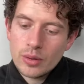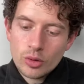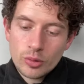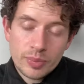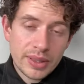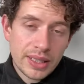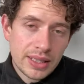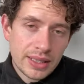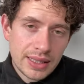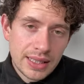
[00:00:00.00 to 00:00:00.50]
will
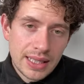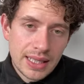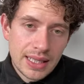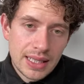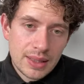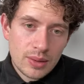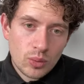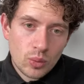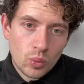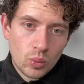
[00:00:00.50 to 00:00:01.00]
be
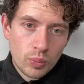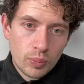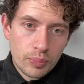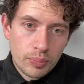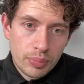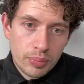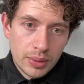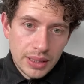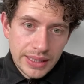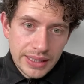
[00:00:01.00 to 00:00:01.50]
the
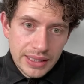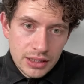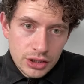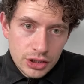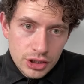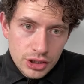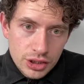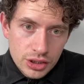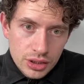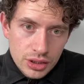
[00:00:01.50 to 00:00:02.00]

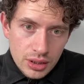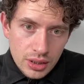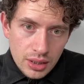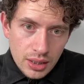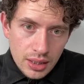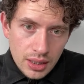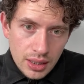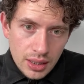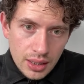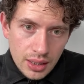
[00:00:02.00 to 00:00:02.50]
bleach
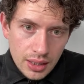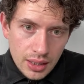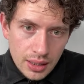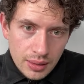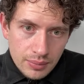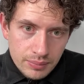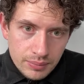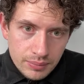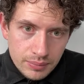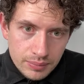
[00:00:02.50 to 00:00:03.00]

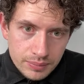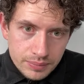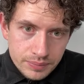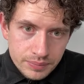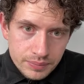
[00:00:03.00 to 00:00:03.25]
in